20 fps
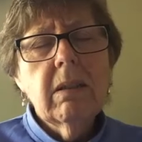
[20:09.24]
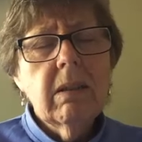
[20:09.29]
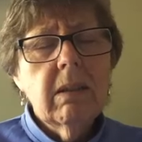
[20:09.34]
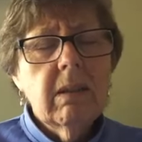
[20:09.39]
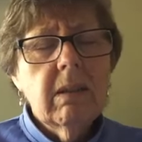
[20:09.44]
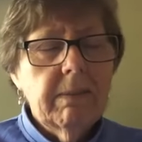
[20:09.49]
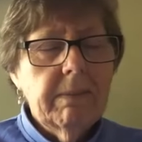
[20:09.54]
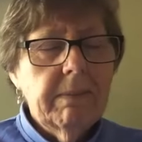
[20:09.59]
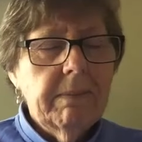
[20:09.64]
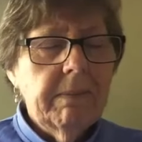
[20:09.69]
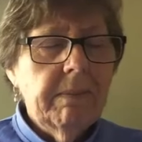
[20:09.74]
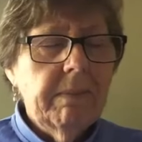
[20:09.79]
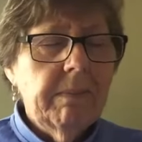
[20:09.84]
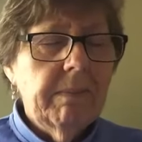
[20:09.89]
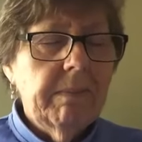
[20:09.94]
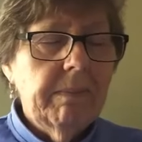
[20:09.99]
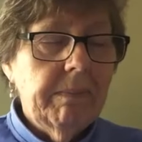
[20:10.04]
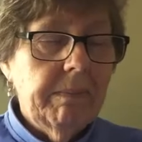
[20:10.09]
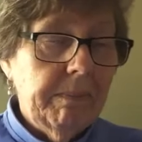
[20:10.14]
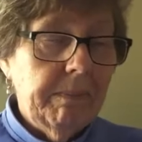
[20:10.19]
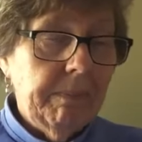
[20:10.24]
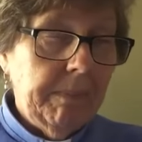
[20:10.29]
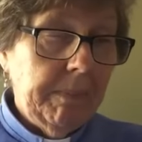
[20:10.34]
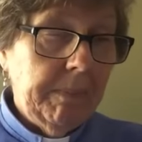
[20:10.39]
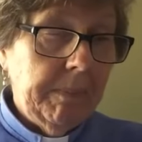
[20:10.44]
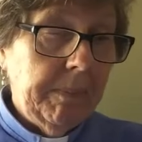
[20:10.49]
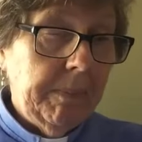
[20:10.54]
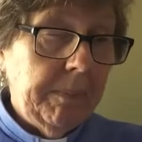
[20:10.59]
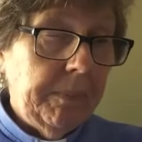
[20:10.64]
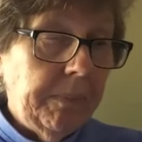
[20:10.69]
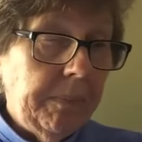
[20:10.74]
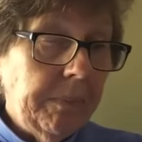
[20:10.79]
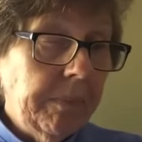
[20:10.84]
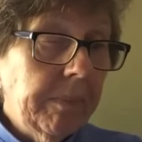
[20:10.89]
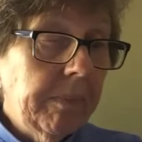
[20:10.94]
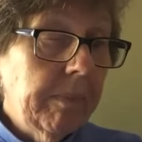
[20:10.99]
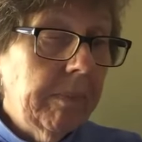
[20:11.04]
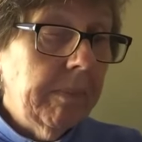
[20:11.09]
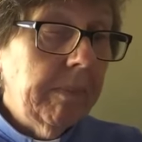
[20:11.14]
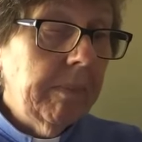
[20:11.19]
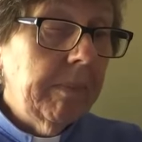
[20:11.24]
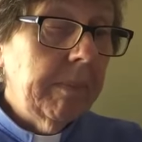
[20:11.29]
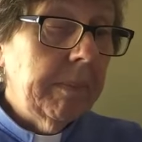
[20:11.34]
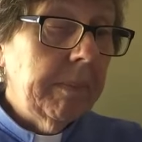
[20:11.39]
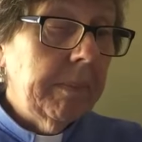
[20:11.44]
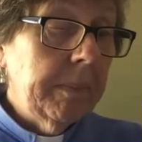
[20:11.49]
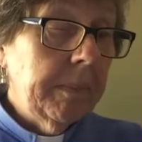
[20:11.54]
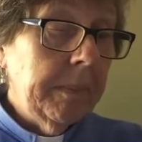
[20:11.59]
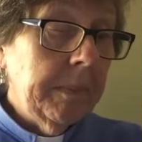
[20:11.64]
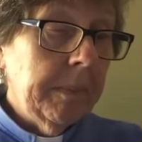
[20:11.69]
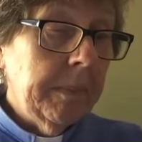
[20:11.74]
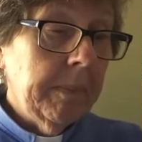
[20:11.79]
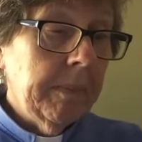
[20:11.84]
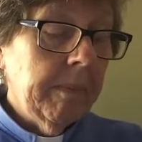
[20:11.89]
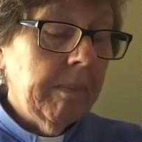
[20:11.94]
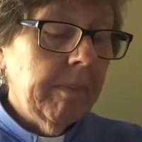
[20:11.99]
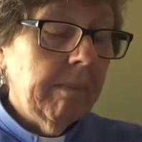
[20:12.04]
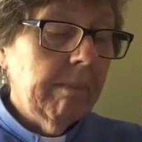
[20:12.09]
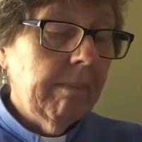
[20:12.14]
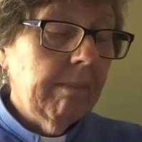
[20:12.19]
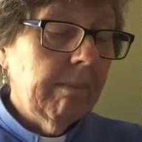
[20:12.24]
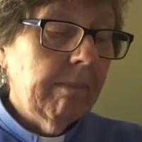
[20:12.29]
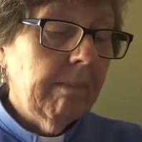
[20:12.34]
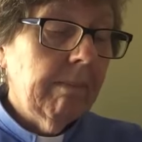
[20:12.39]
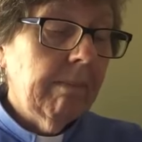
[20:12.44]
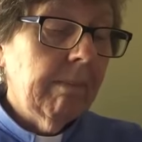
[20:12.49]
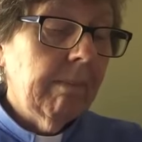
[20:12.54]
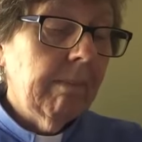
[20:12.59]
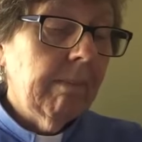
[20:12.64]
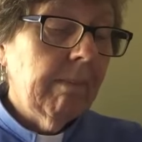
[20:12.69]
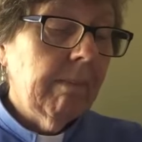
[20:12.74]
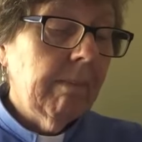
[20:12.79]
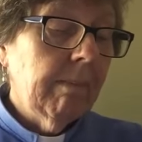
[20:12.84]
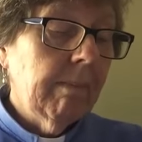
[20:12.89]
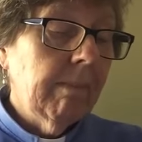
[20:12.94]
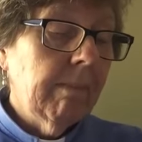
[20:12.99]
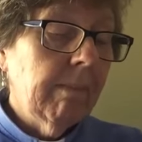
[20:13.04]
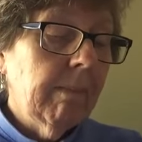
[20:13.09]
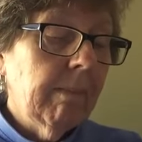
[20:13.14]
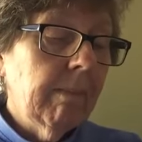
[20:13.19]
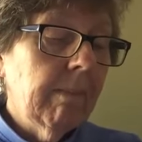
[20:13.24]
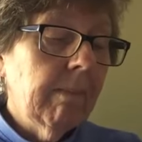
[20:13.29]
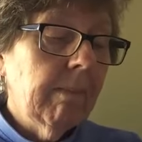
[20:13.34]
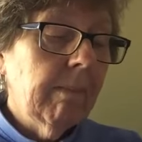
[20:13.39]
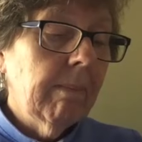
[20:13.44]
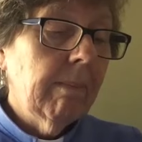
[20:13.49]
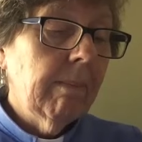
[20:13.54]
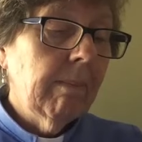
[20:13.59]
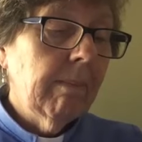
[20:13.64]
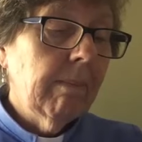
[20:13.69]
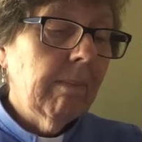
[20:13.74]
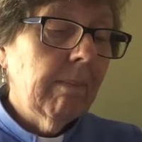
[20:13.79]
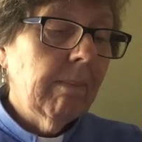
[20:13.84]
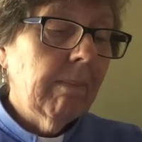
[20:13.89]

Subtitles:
(no one is talking)